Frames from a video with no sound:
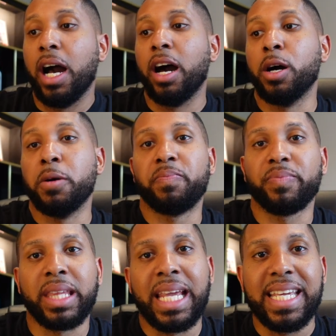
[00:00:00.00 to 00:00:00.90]

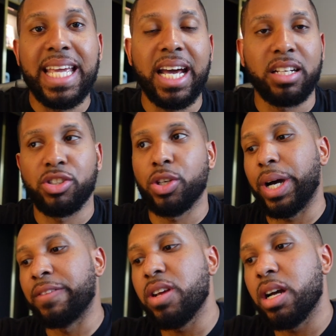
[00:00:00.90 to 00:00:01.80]
Um, yeah, so
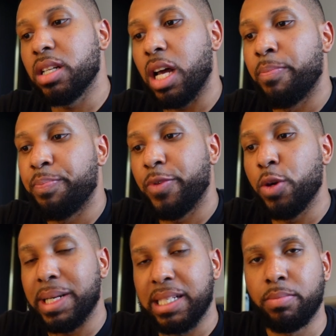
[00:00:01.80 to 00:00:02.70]
I've done a few
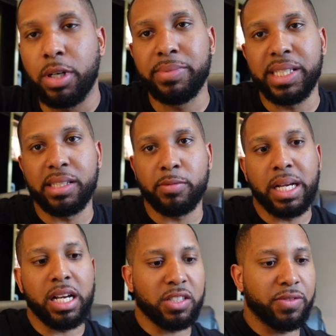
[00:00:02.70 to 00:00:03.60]
bits and bobs since my
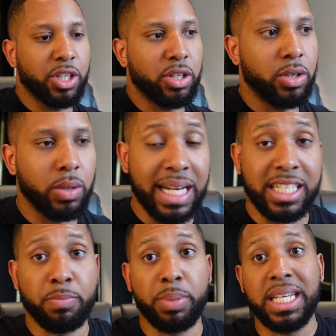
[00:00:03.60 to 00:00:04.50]
last video. I
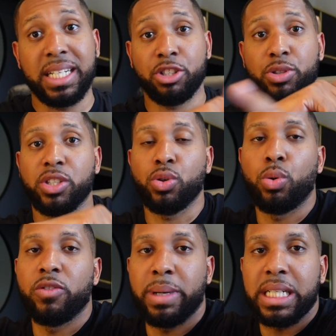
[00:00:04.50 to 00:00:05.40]
did Peak District Tour
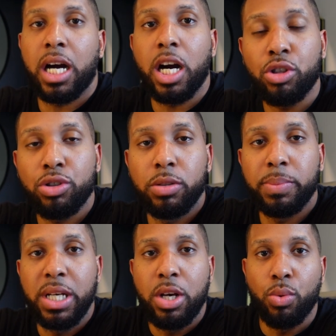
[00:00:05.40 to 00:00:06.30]
with my car group.
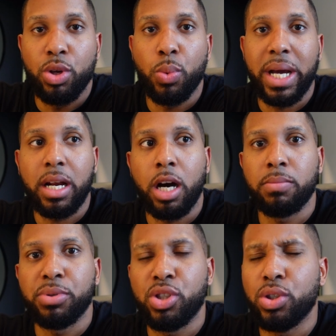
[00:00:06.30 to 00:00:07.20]
We went
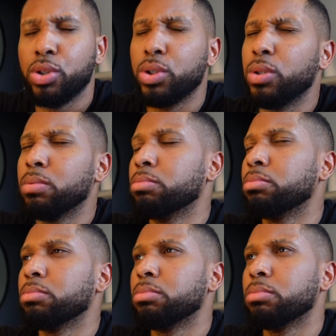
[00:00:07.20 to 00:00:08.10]
up to,
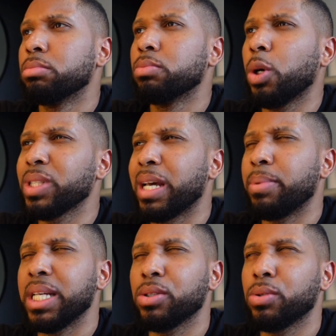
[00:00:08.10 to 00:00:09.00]
what was that
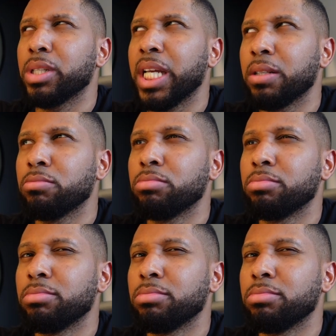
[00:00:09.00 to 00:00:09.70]
place called again?